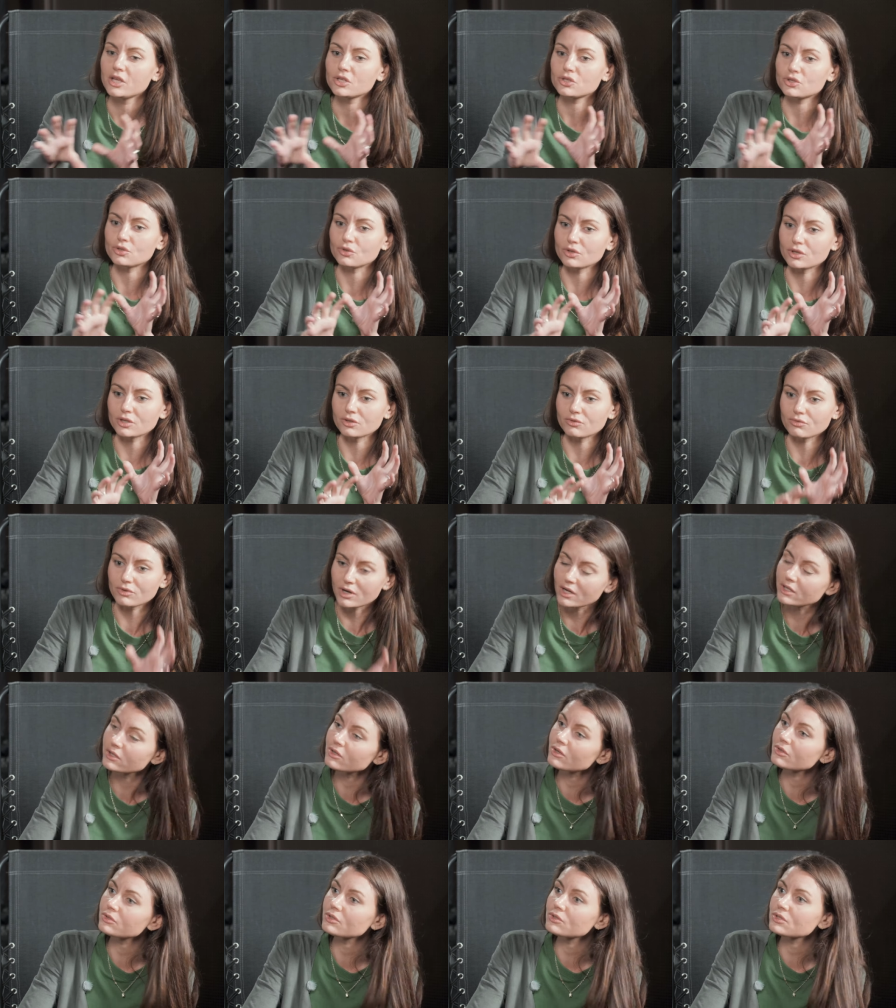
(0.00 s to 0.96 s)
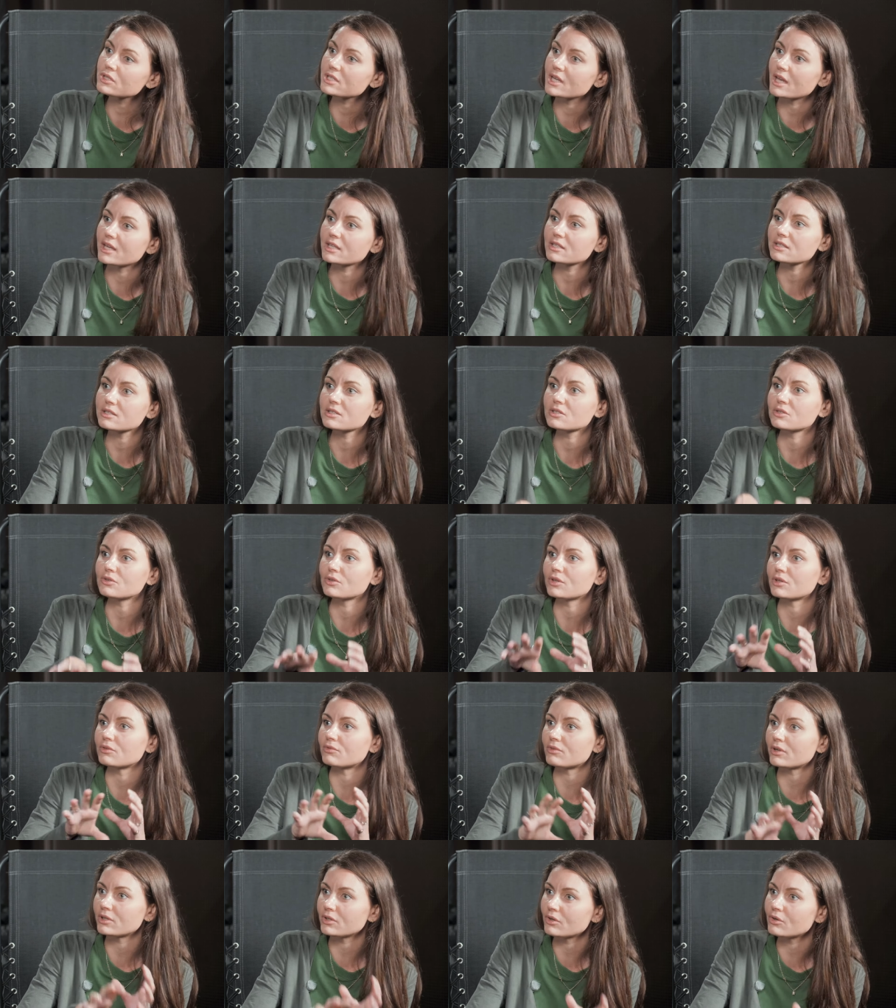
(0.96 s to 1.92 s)
So you can run all your tests, you
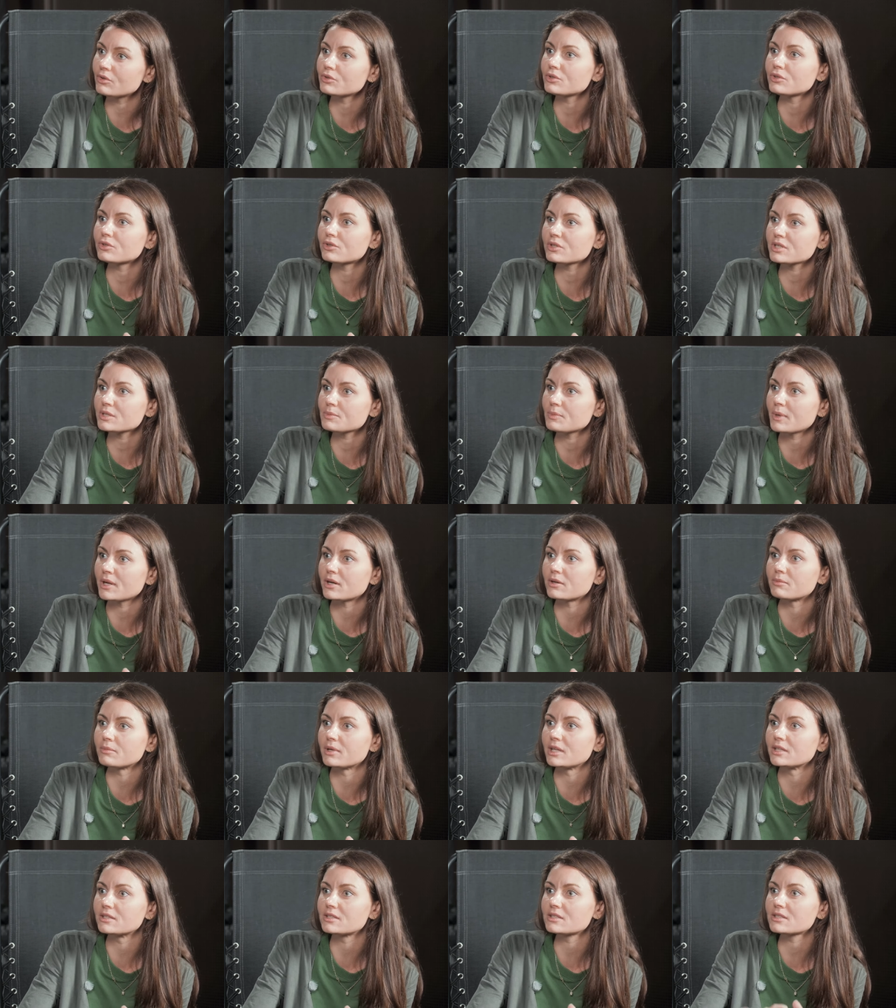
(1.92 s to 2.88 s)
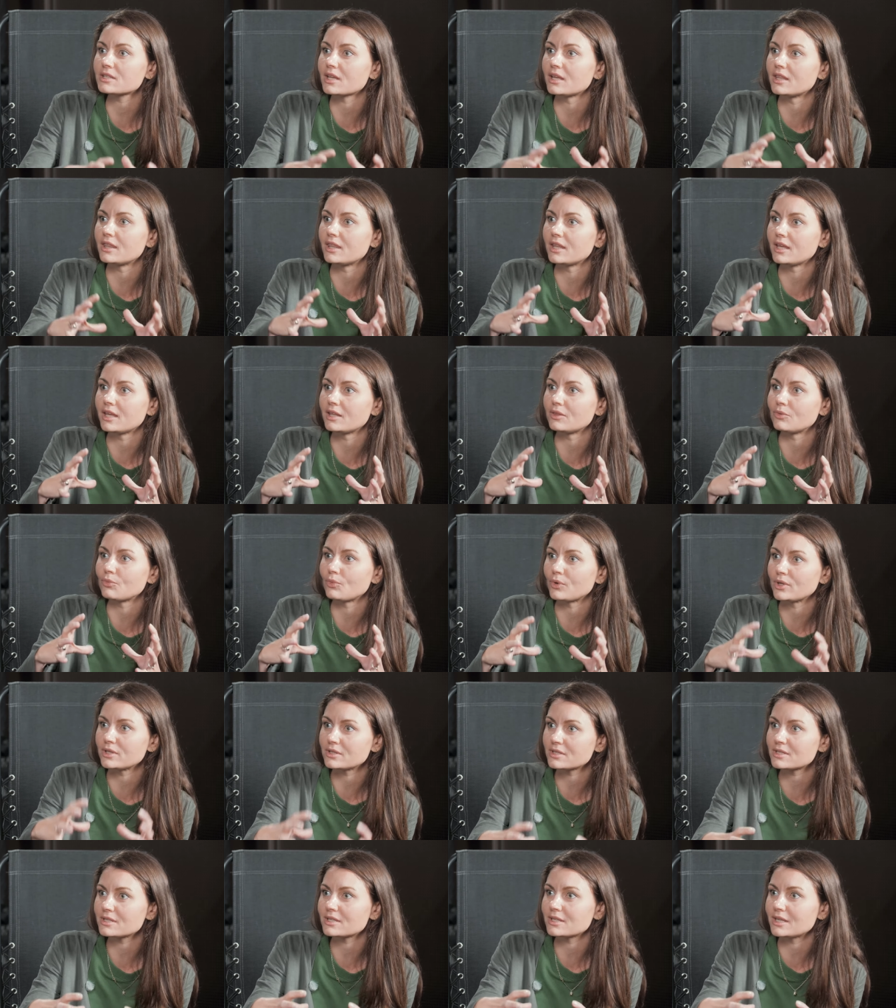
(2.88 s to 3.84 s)
can run all your experiments, and then
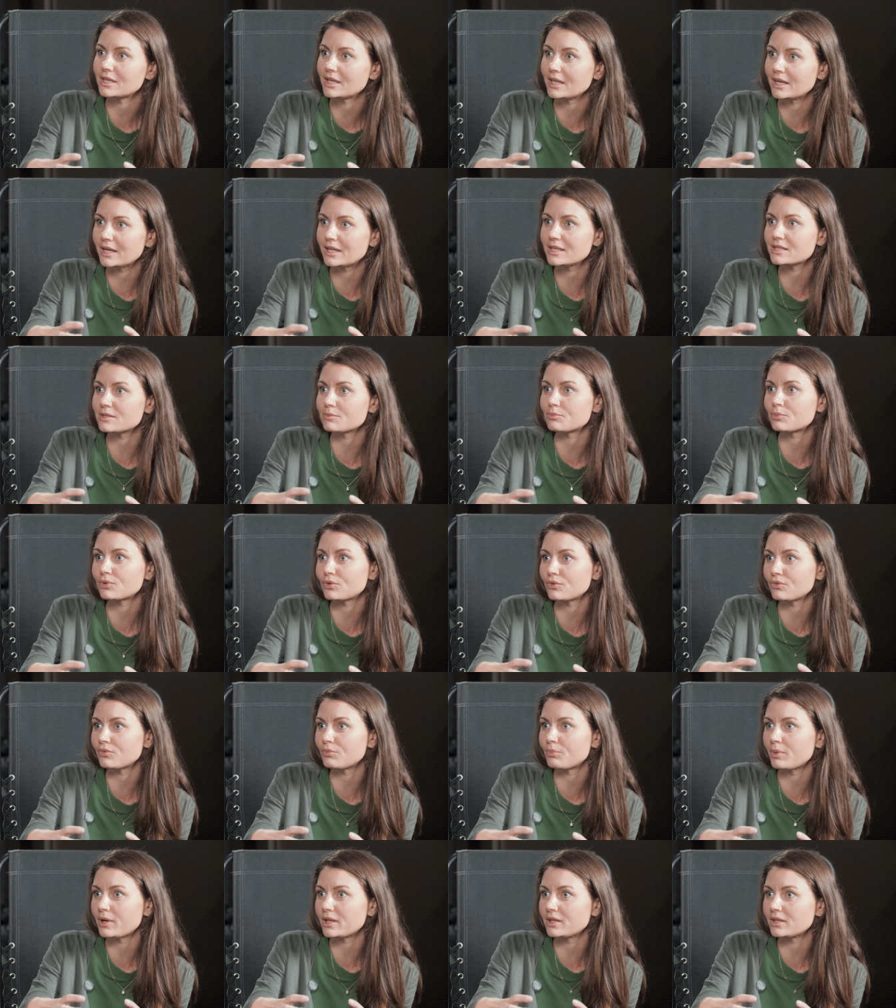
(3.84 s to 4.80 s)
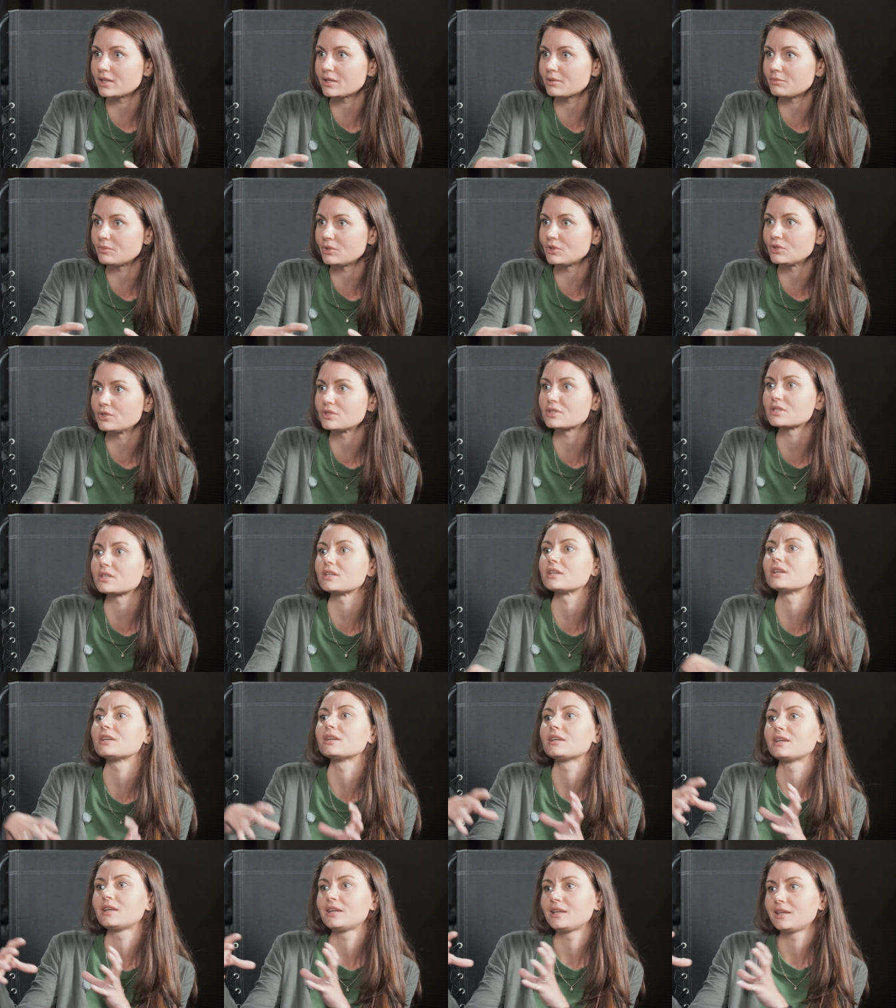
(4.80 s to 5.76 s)
once it is approved by the community,